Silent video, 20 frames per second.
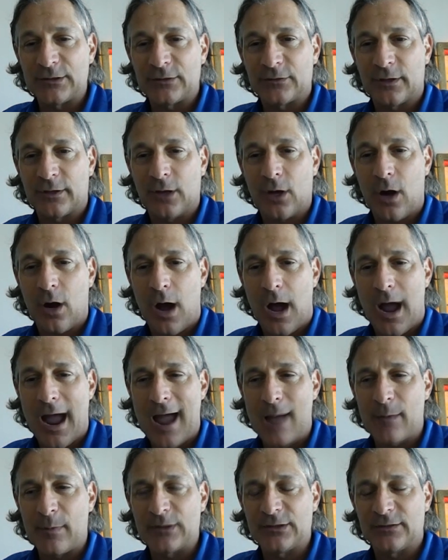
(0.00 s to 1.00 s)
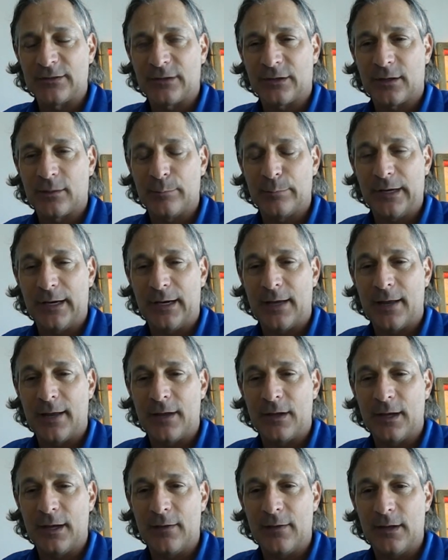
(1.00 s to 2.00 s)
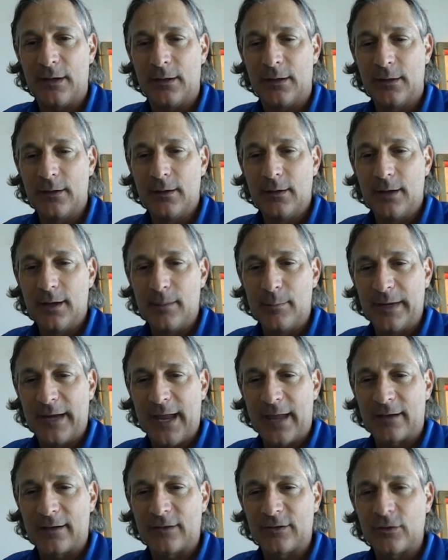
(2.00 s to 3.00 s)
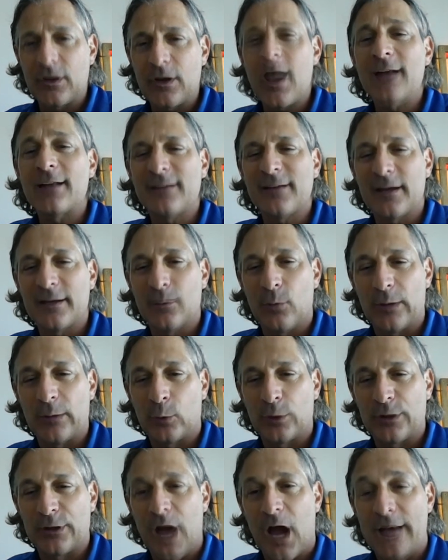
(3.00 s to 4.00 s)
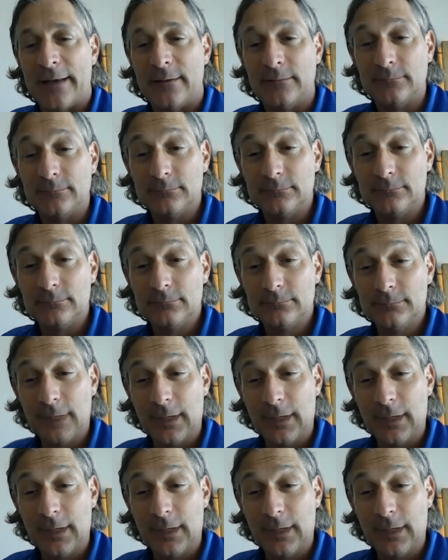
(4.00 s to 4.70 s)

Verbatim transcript: how much it's going to cost? How much is it going to be? And the and the and the mechanic says, ah, I'll tell you when we're done,